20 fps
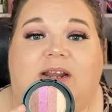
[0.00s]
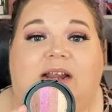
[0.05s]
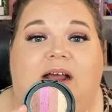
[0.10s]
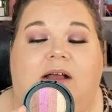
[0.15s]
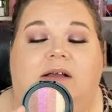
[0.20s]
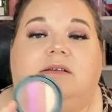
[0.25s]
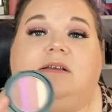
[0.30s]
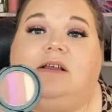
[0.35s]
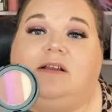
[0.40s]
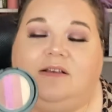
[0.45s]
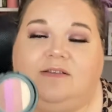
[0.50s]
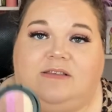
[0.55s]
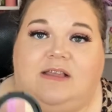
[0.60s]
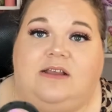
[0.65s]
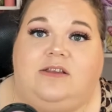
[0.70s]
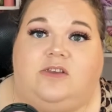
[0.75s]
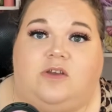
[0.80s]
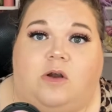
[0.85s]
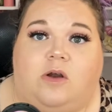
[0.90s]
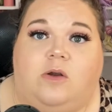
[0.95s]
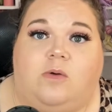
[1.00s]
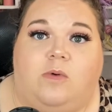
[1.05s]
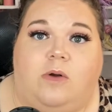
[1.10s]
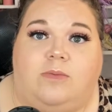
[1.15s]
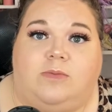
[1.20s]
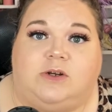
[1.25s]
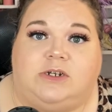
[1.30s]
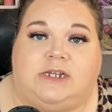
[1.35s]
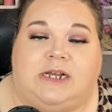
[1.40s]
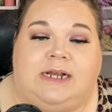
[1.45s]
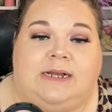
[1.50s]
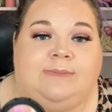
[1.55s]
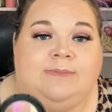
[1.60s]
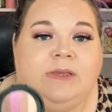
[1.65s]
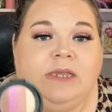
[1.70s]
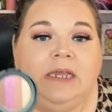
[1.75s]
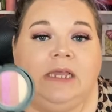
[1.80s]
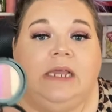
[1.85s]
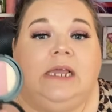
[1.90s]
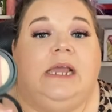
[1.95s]
Uh, could I say dark one more time?
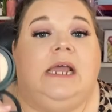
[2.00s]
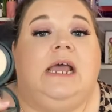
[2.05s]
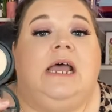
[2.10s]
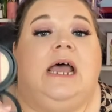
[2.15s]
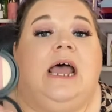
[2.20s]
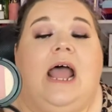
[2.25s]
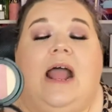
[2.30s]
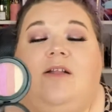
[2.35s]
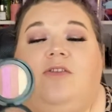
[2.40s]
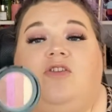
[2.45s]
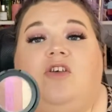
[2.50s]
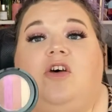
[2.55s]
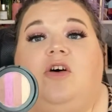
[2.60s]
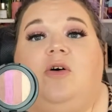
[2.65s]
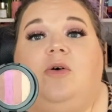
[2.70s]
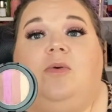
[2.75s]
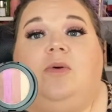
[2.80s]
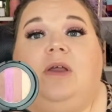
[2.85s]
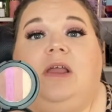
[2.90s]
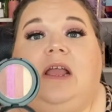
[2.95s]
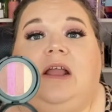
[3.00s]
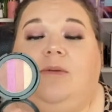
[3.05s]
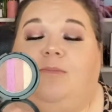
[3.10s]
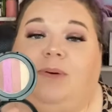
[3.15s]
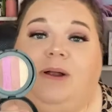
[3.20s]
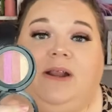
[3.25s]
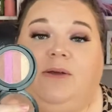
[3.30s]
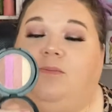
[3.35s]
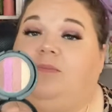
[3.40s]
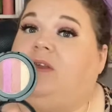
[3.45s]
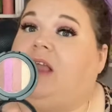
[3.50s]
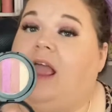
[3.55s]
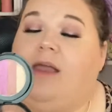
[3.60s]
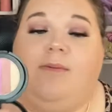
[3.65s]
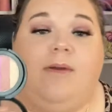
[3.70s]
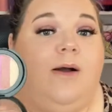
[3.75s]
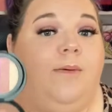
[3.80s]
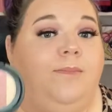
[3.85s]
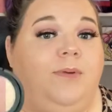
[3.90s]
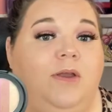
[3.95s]
And so, it, but it came
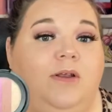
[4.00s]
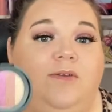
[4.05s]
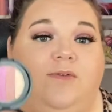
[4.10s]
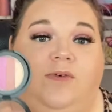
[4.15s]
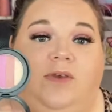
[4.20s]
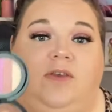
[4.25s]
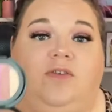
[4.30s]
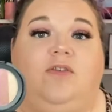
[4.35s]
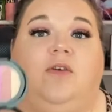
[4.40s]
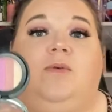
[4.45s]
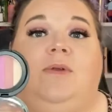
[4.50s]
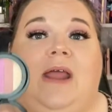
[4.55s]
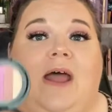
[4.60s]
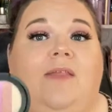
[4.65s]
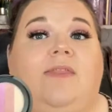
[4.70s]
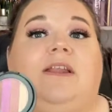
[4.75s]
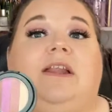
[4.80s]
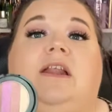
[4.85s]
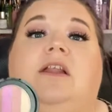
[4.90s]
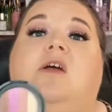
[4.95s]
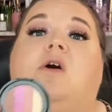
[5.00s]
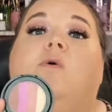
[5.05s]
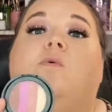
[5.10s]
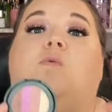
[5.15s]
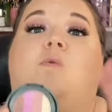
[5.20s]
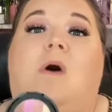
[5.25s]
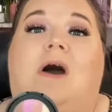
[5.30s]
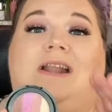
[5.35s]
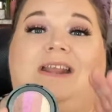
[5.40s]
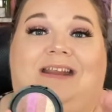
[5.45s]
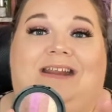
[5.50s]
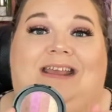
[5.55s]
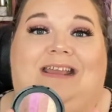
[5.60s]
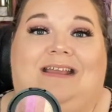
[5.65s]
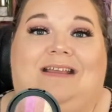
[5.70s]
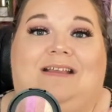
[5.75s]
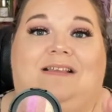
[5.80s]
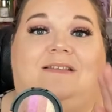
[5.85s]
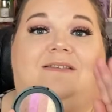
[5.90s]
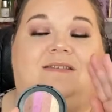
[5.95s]
out beautifully. So now that I know what it
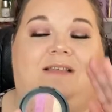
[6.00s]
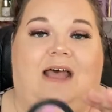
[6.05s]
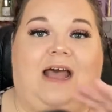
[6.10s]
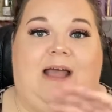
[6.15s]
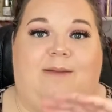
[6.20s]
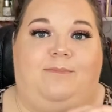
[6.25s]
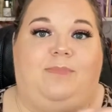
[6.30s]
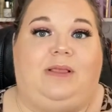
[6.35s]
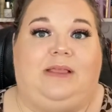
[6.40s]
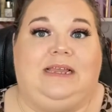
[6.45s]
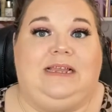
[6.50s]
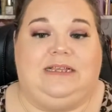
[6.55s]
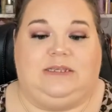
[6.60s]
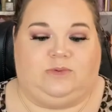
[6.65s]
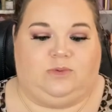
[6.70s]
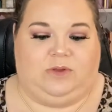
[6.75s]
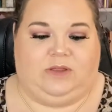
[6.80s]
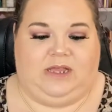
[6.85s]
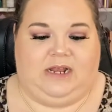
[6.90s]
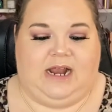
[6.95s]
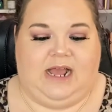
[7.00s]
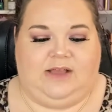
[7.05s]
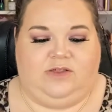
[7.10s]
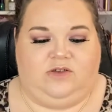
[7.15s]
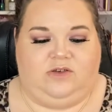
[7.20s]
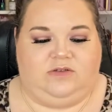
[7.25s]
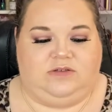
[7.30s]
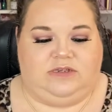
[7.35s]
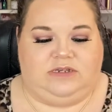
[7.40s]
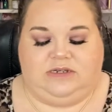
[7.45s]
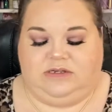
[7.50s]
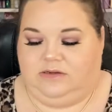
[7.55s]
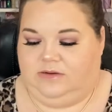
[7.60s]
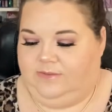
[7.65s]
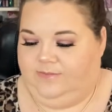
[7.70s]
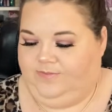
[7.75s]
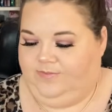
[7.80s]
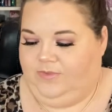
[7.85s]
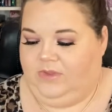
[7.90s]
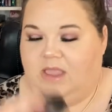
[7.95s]
is, I'm pleased with it. I just
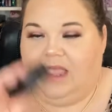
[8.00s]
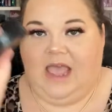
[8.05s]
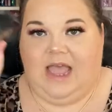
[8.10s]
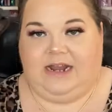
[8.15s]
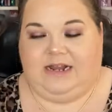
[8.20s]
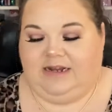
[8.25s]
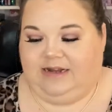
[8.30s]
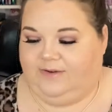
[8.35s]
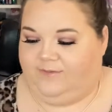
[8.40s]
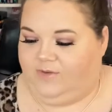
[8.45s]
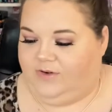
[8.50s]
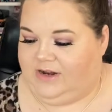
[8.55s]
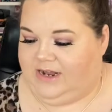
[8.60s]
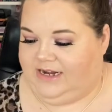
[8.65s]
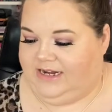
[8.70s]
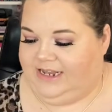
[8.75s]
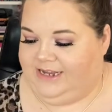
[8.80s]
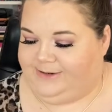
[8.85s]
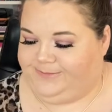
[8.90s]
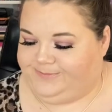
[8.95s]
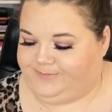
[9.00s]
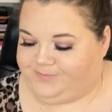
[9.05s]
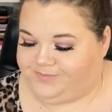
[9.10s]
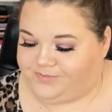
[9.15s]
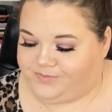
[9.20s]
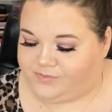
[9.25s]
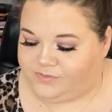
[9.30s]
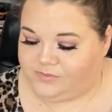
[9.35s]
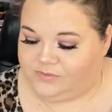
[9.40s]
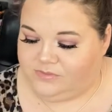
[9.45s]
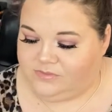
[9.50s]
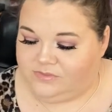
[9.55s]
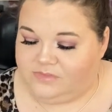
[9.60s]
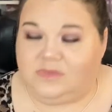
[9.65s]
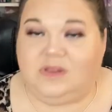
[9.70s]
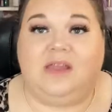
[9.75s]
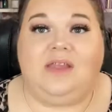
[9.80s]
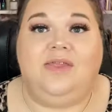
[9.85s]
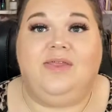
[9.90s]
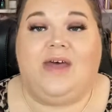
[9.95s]
had a different idea.
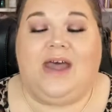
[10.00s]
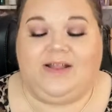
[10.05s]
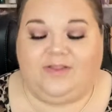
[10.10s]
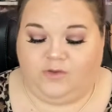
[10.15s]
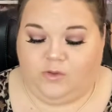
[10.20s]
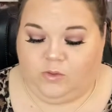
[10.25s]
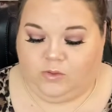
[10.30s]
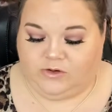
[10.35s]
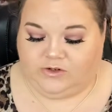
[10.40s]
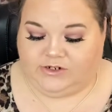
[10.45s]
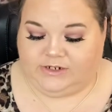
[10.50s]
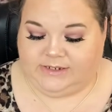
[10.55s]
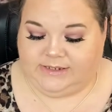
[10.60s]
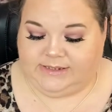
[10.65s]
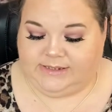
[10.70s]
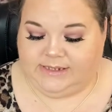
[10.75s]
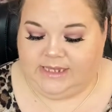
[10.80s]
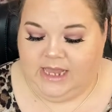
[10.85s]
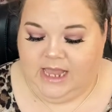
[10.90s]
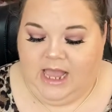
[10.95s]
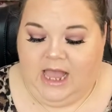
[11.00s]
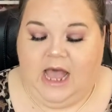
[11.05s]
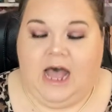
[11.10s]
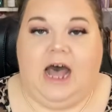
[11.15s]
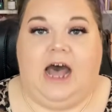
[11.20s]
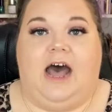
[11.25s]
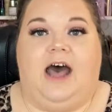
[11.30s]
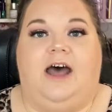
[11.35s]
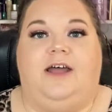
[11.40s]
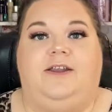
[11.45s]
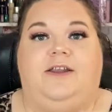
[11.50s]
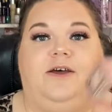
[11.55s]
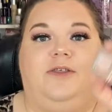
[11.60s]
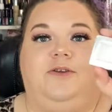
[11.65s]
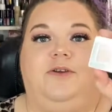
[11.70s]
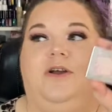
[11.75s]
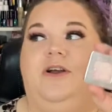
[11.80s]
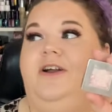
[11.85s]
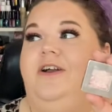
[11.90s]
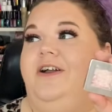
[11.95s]
That's gorgeous. Uh,
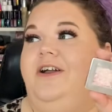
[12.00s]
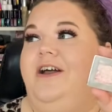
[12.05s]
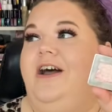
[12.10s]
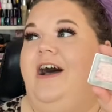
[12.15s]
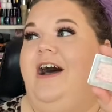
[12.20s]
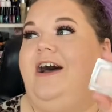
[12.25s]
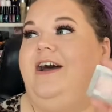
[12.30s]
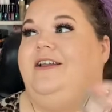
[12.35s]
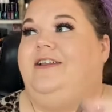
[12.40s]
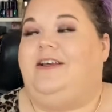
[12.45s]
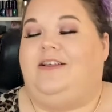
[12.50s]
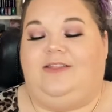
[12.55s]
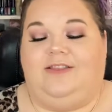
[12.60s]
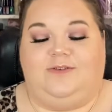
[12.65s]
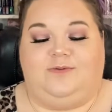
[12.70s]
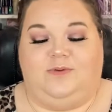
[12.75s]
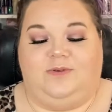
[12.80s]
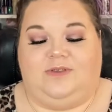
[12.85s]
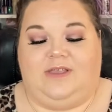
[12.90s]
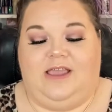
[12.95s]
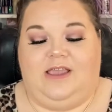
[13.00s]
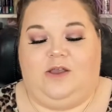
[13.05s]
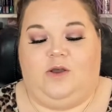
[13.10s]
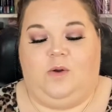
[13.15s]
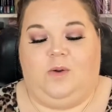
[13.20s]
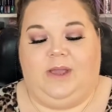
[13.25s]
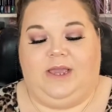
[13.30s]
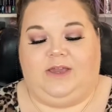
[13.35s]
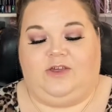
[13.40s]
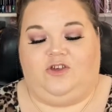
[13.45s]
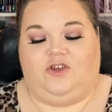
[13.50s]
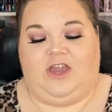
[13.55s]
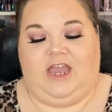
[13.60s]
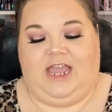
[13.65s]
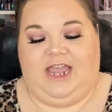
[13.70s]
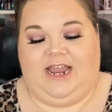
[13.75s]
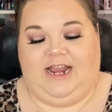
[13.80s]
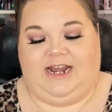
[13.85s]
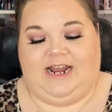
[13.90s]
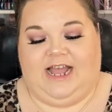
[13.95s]
another, um, this was a quick
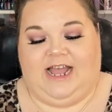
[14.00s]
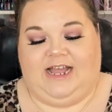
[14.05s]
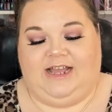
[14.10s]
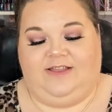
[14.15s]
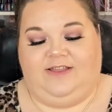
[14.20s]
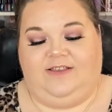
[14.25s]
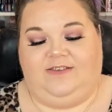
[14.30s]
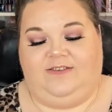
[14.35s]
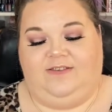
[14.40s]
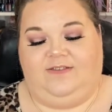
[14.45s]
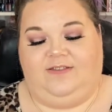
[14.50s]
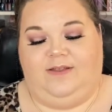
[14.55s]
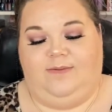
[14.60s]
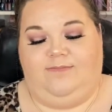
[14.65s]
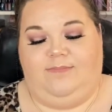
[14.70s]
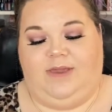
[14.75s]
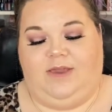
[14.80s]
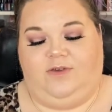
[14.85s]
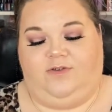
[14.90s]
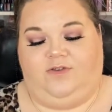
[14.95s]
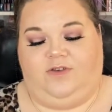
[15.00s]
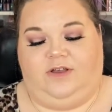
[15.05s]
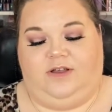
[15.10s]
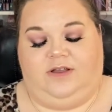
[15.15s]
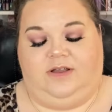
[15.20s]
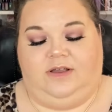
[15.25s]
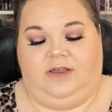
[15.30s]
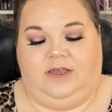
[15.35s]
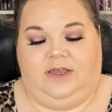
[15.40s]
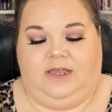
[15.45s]
shade. I, this is the Missha.